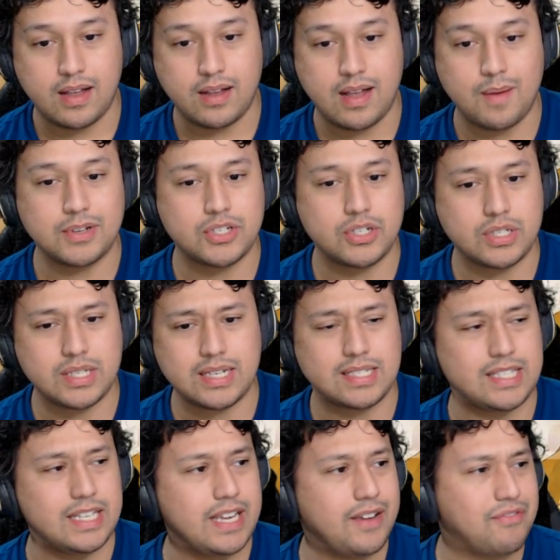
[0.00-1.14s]
I'm interested to
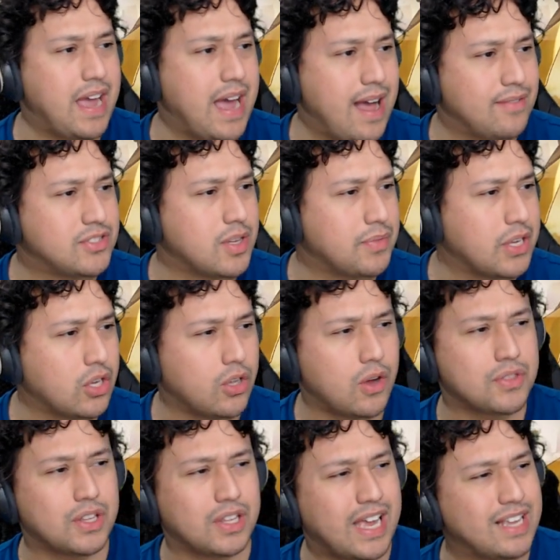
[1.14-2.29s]
see if they have something along the
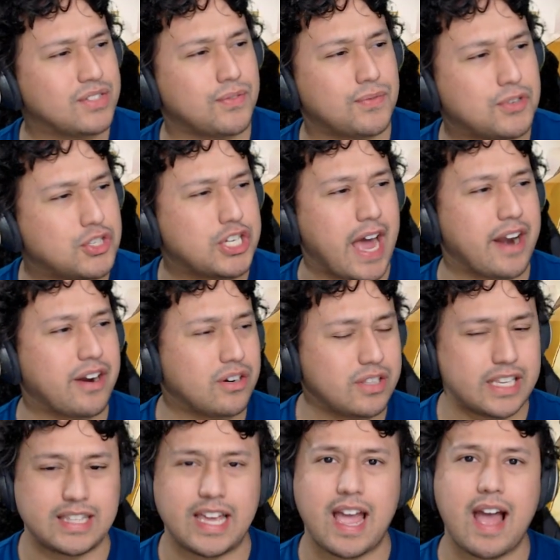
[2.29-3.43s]
lines of shatter, like
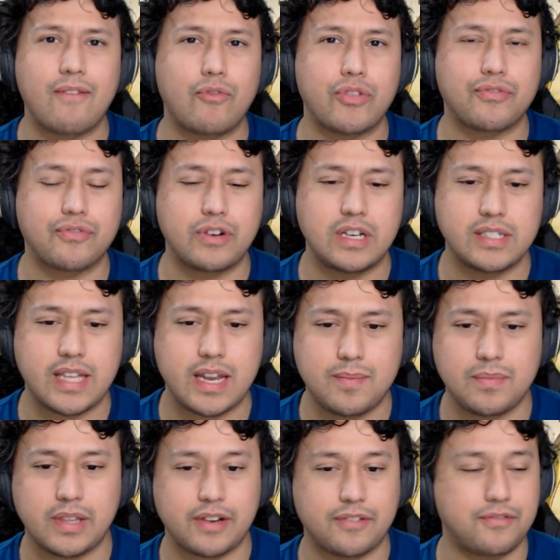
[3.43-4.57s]
they have with freeze,
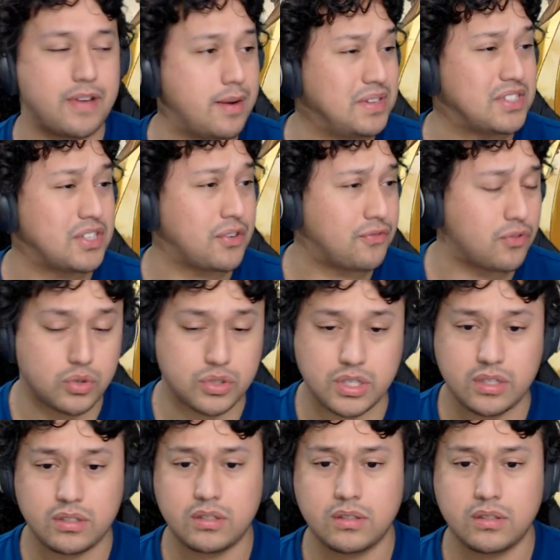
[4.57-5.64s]
like enemies that are frozen.